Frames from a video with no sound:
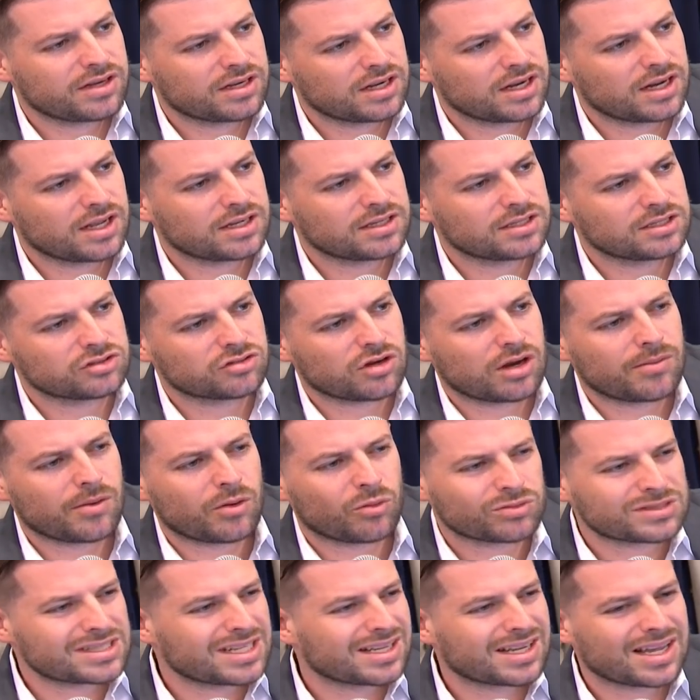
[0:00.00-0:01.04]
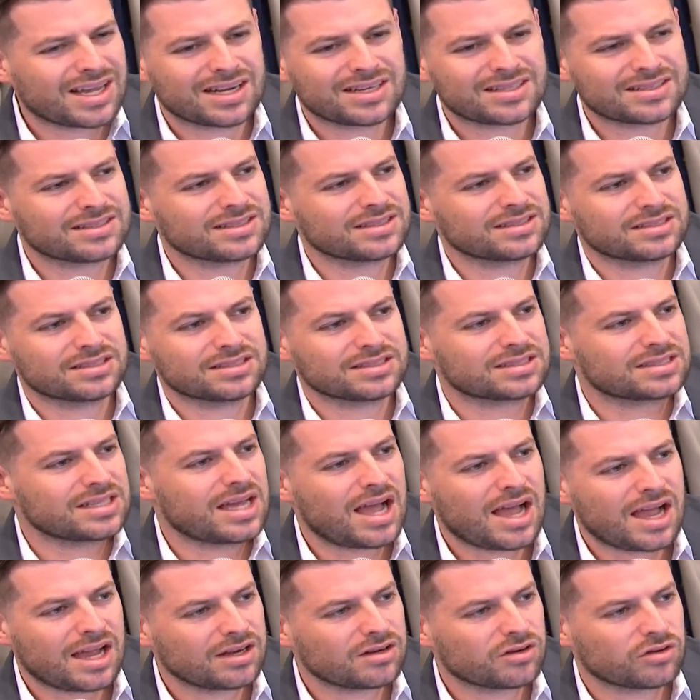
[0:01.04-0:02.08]
it ahead to Draymond, was that kind of the
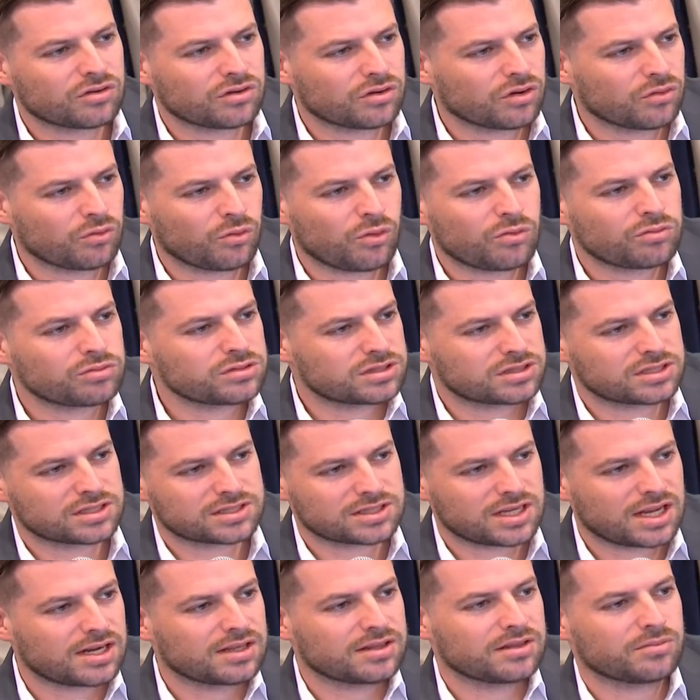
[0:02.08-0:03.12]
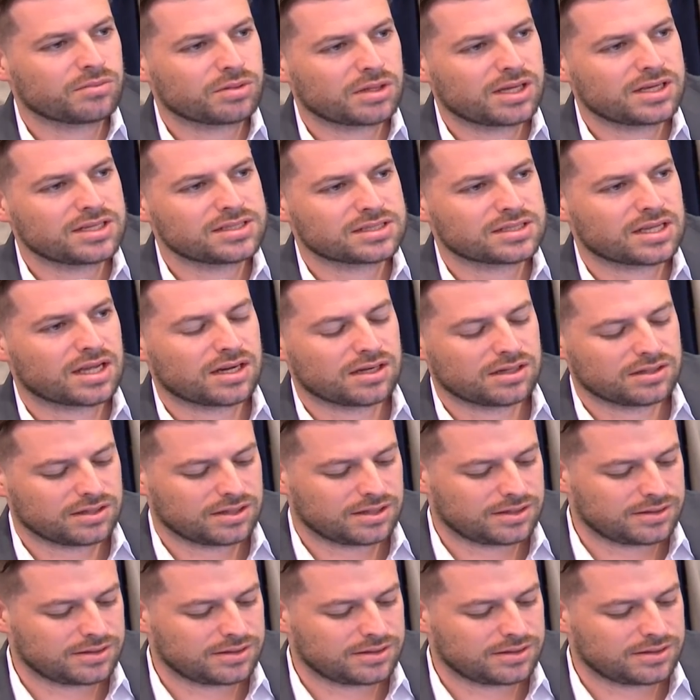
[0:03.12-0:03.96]
design, or, what was just kind of the play design? Well, it was a that?